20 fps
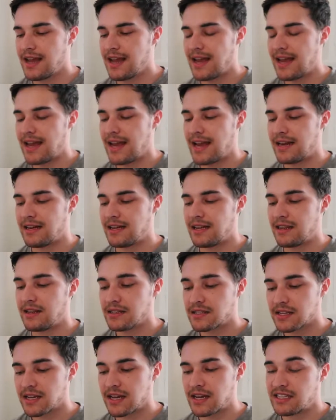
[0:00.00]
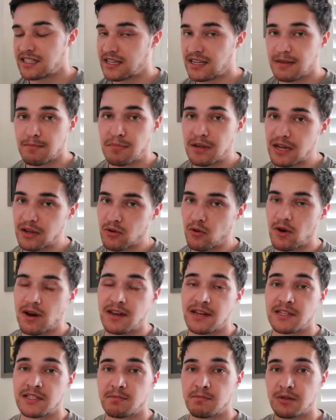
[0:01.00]
And in this case, Bitcoin
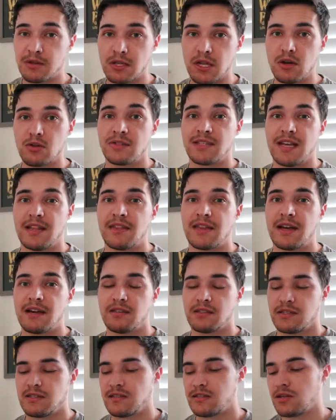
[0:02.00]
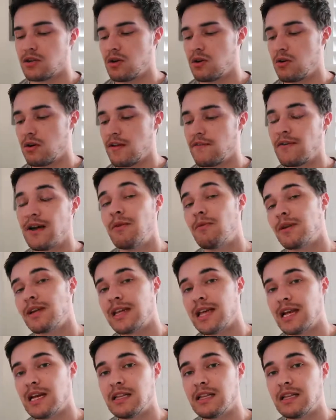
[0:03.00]
is below 10,000. So if I want to get